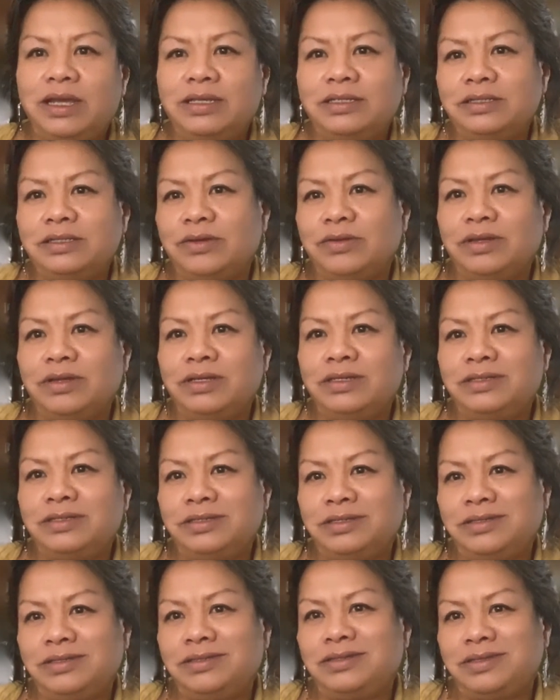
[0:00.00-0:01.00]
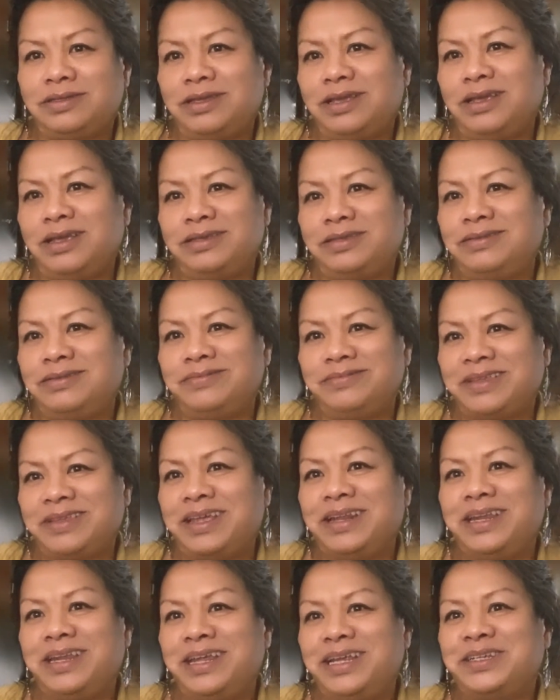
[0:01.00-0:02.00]
so they they
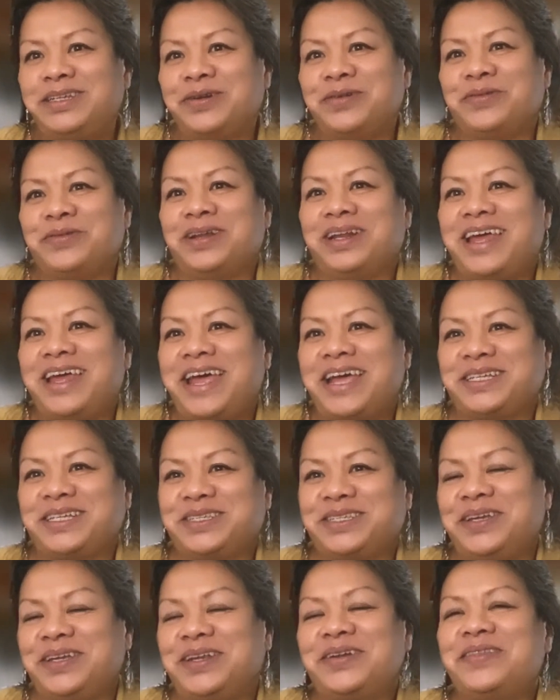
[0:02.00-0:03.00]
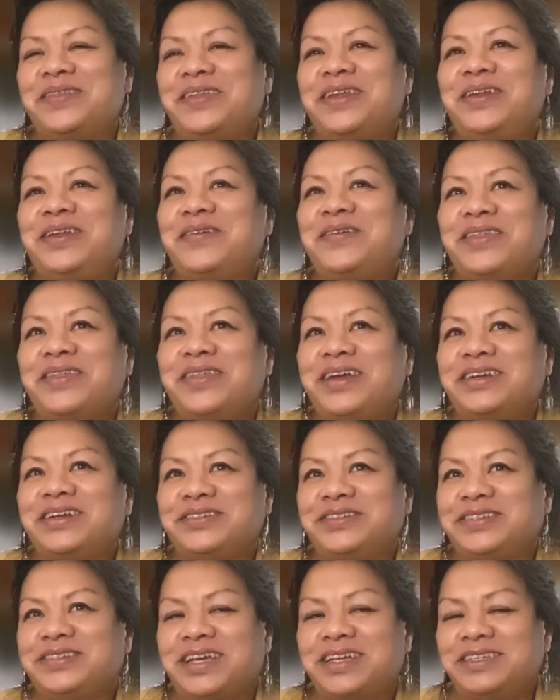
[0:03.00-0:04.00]
they need to relax. You know, they do all their
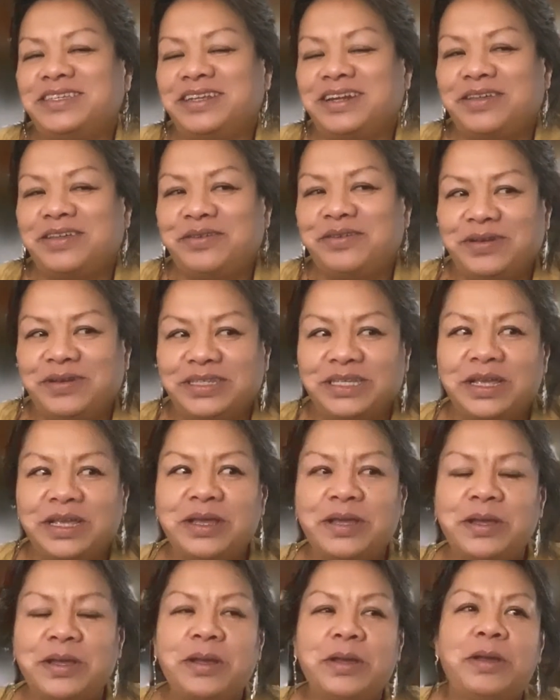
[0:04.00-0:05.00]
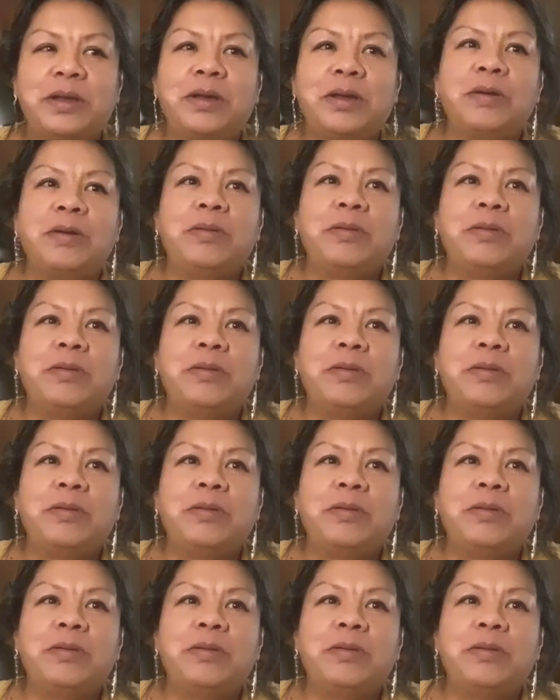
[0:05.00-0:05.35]
exercise in other ways. Sure.